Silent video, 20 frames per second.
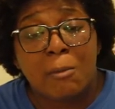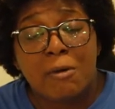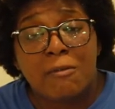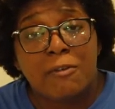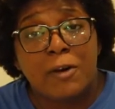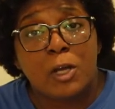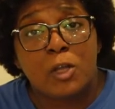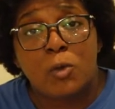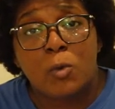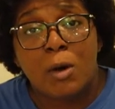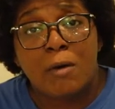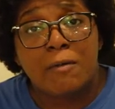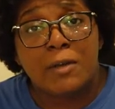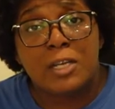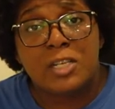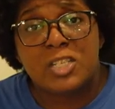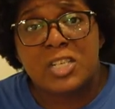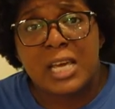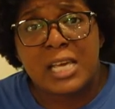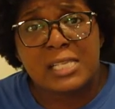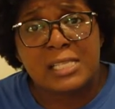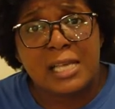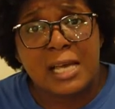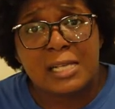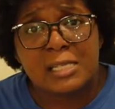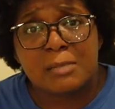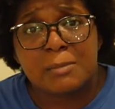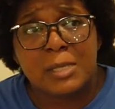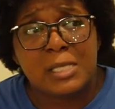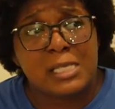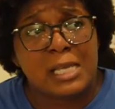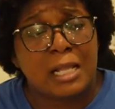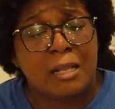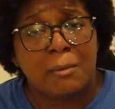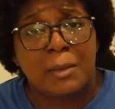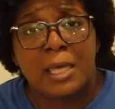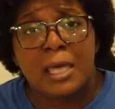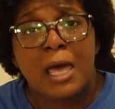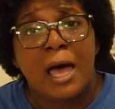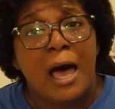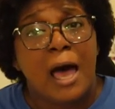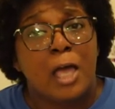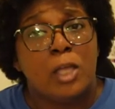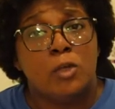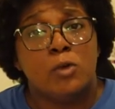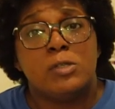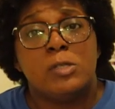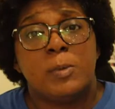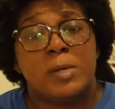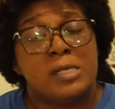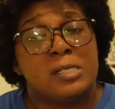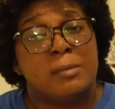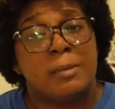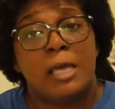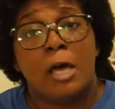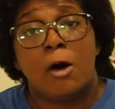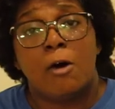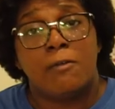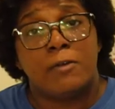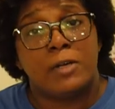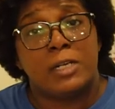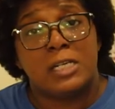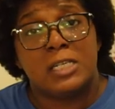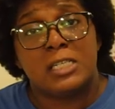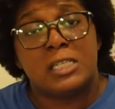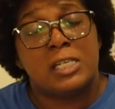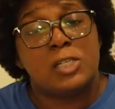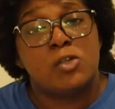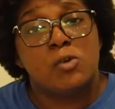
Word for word: motherfucker, you over here chastising me, telling me you supposed to be over this shit.